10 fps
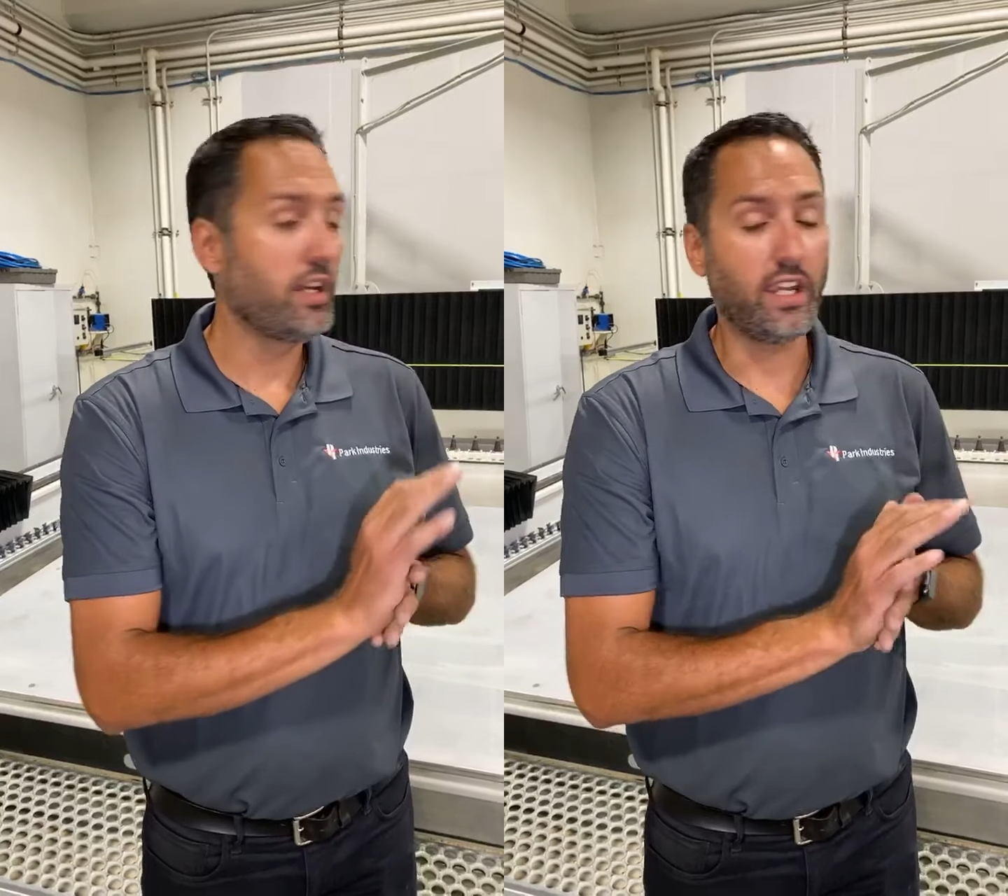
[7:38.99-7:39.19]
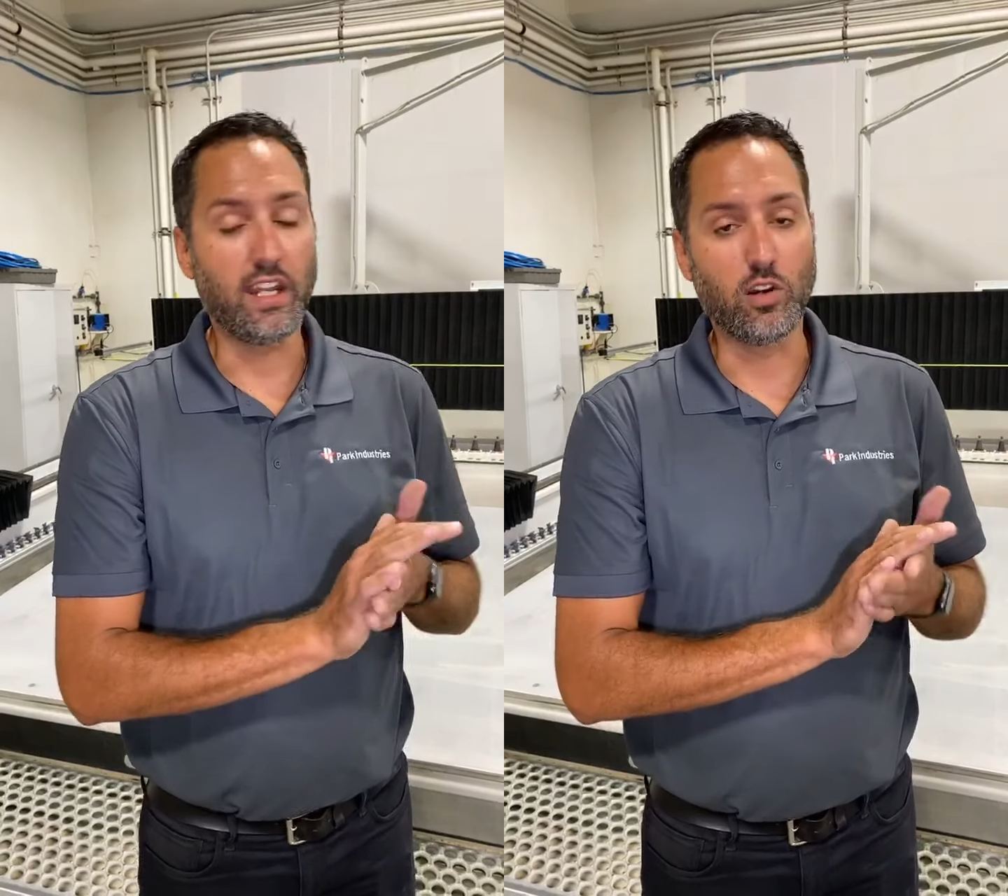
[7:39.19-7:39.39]

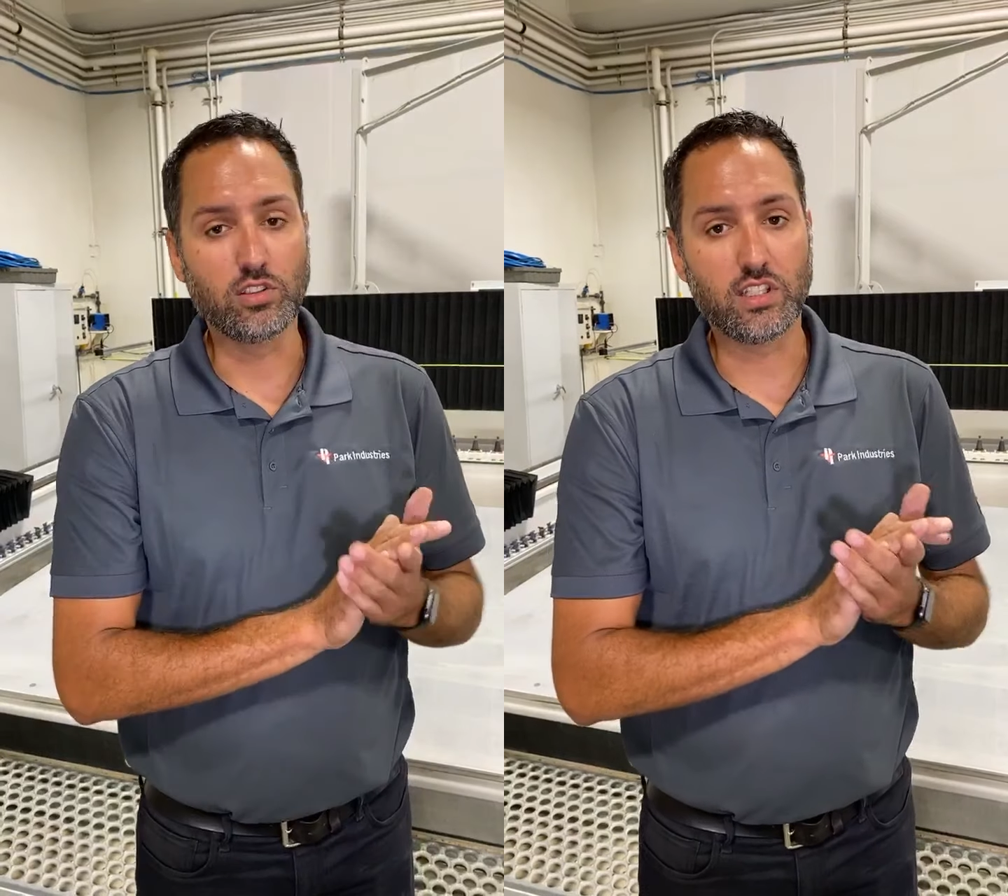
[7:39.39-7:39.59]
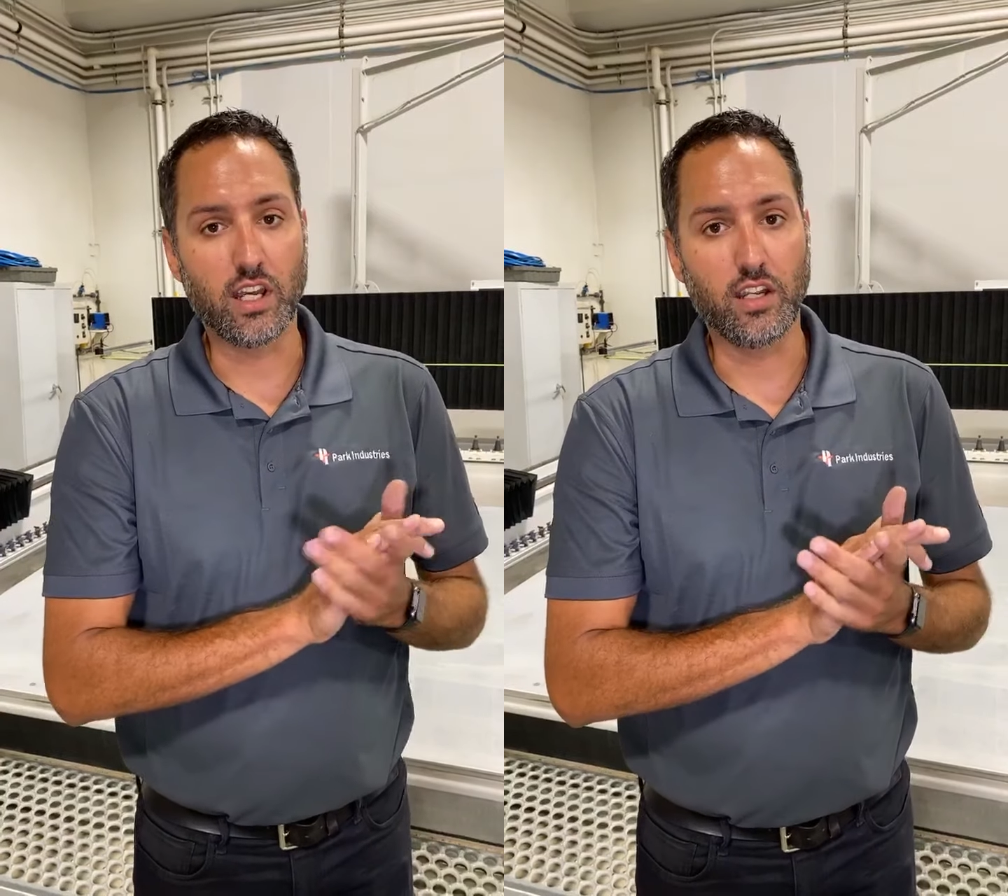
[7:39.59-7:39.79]
and
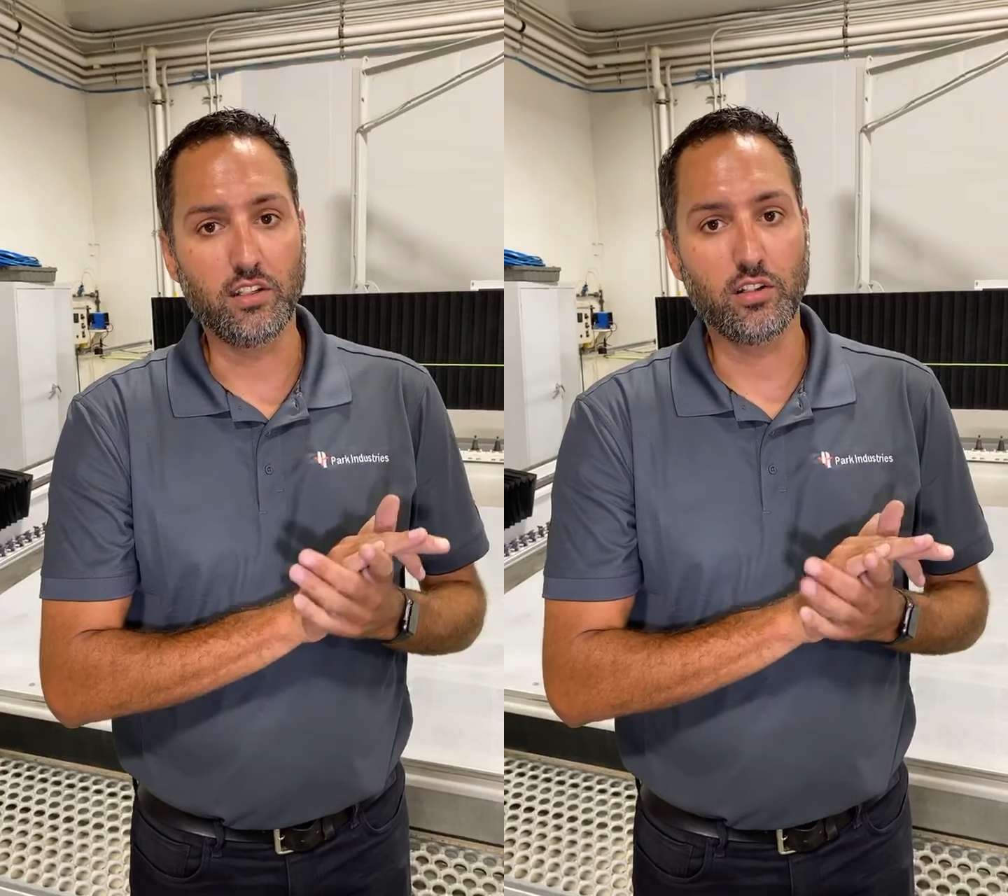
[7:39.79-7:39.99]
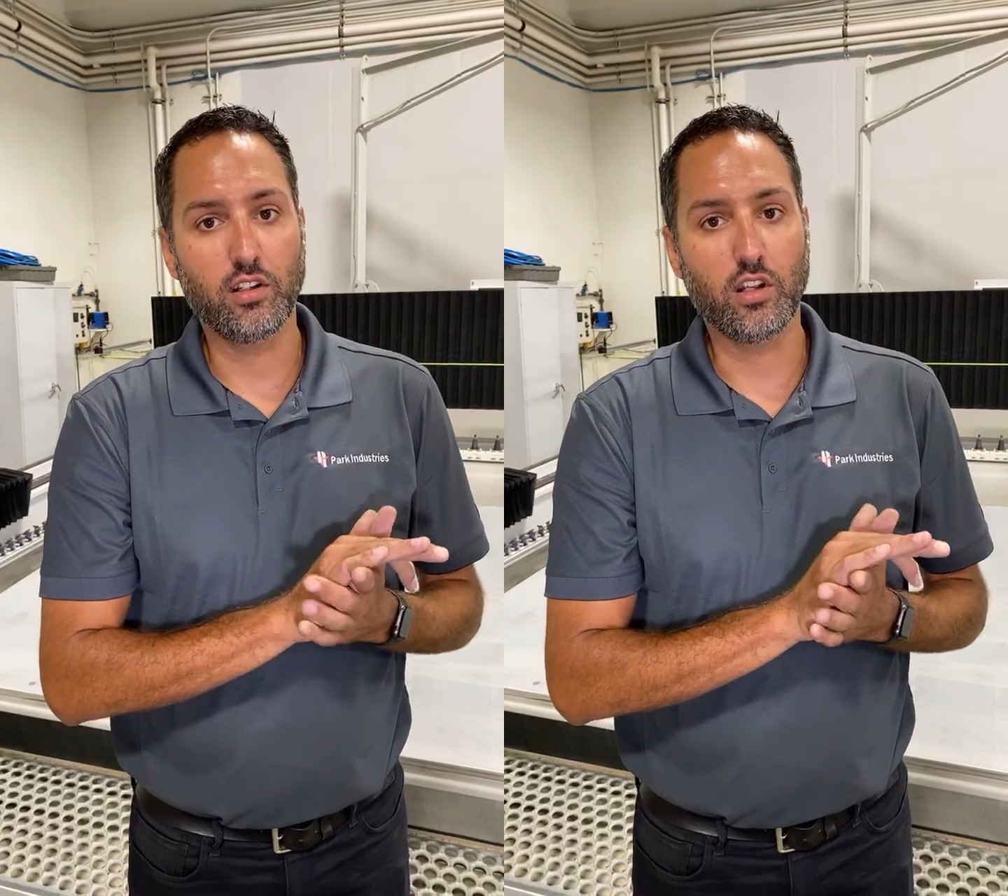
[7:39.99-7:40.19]

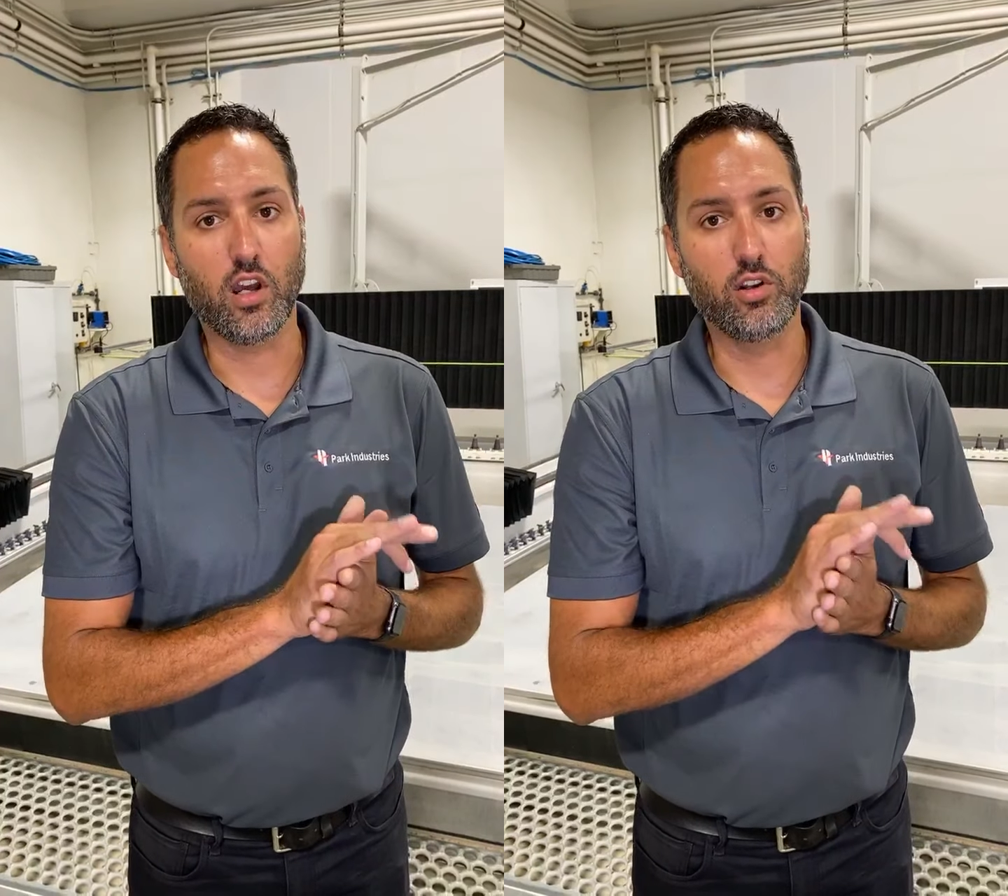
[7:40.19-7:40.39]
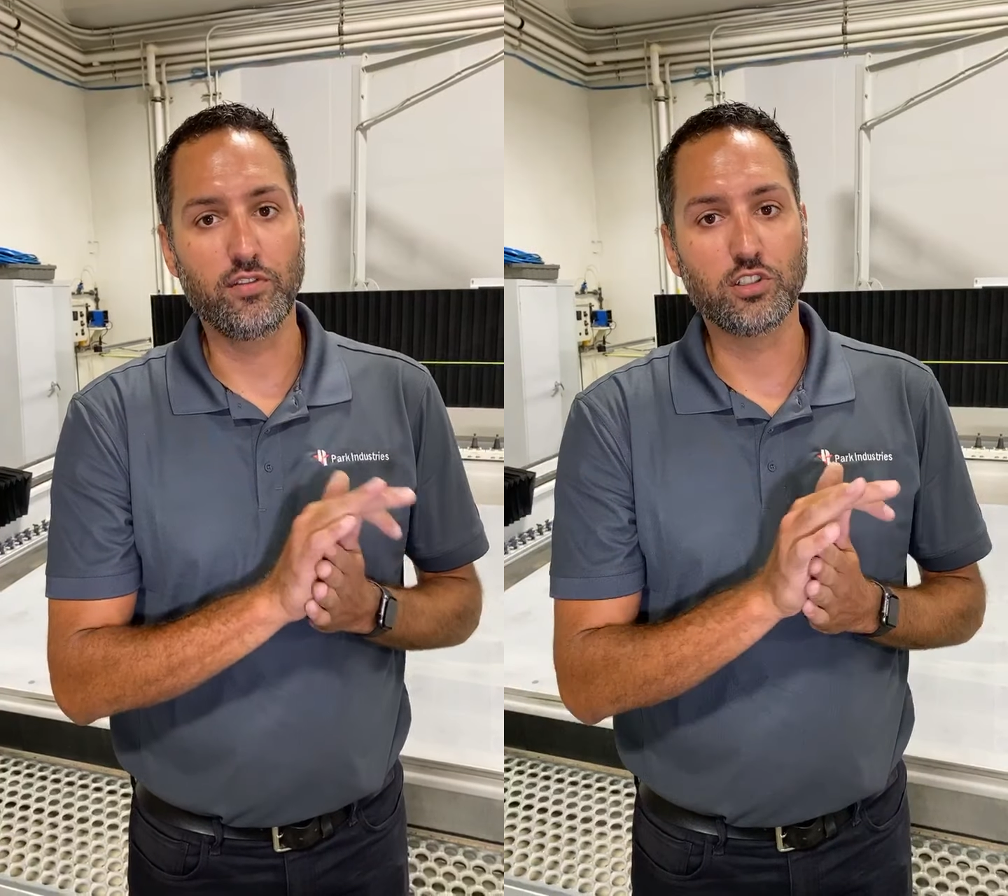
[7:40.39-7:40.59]

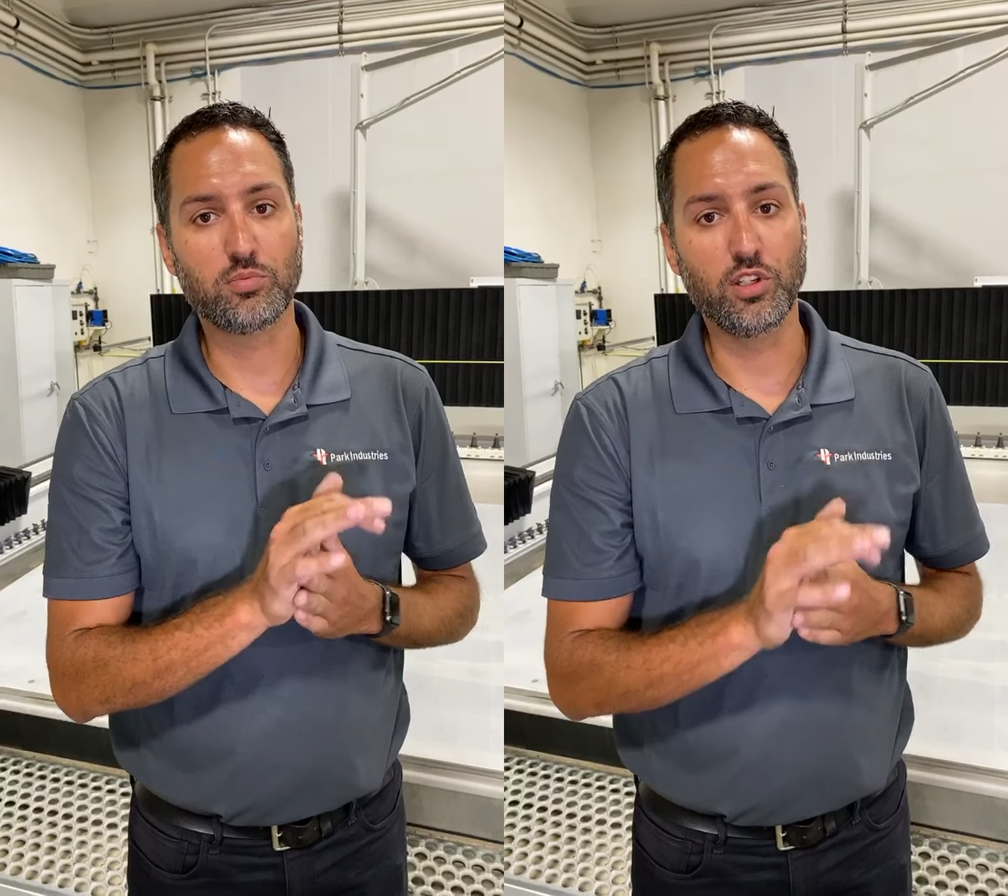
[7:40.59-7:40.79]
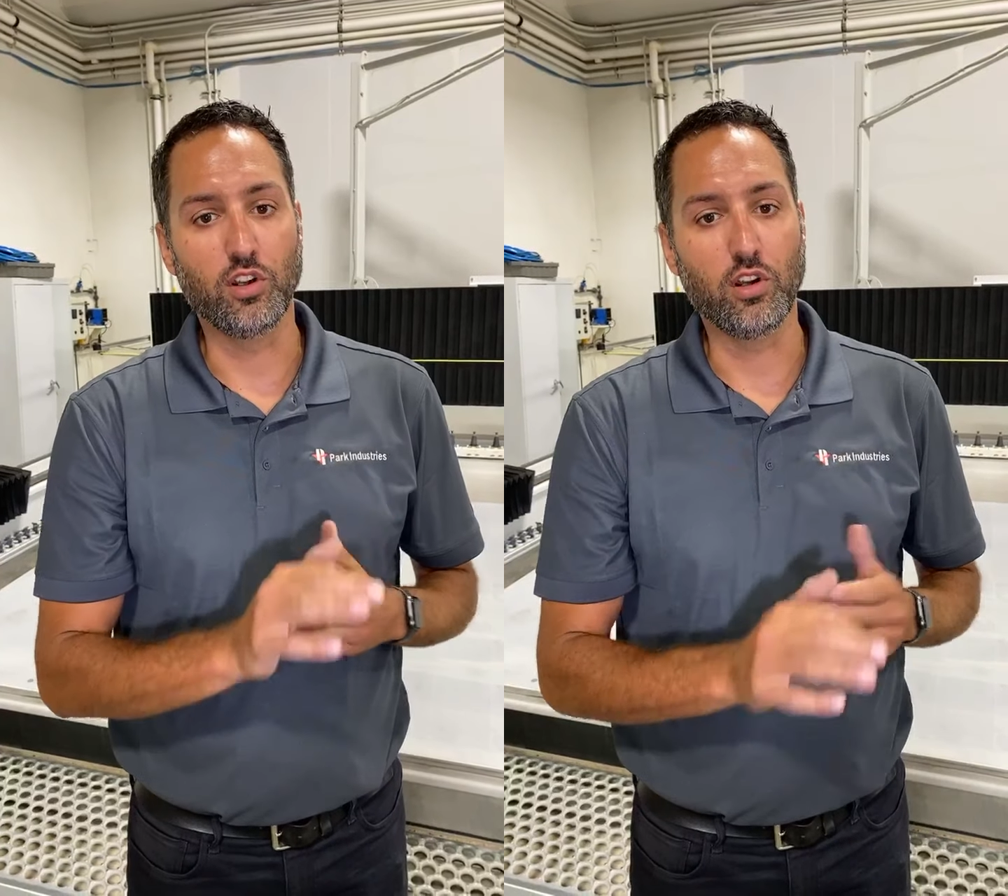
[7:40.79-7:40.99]
out of your
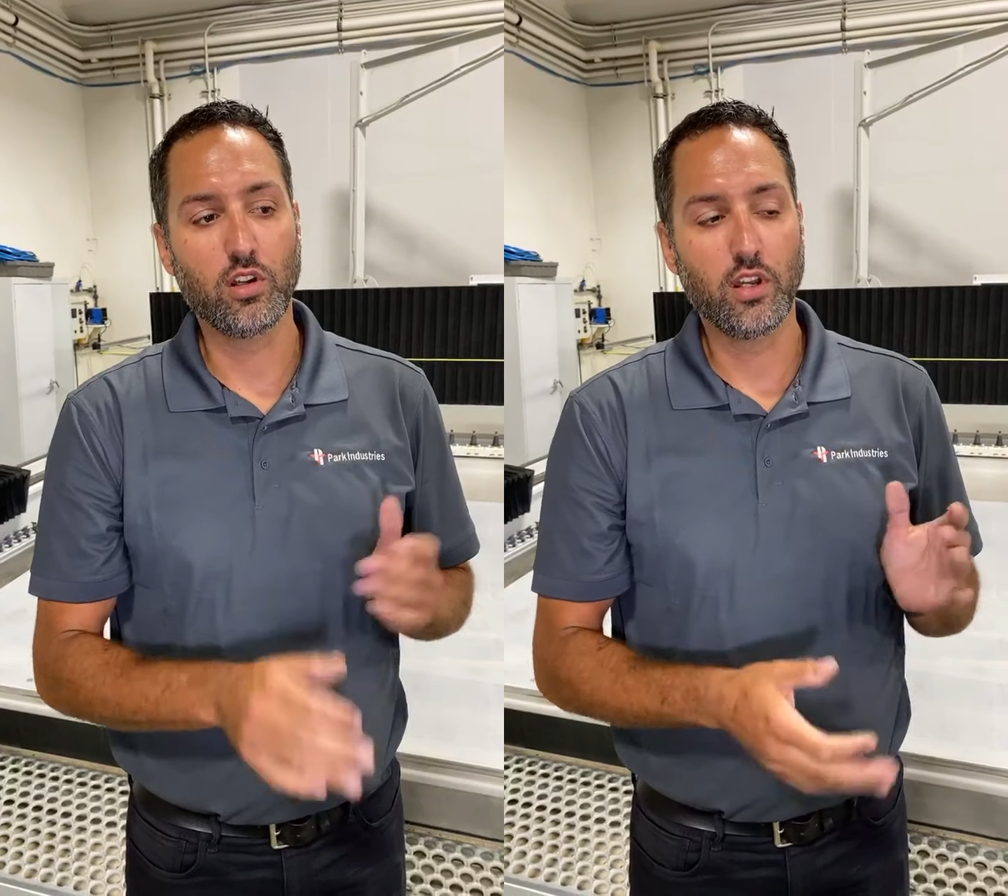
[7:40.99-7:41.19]
spindle.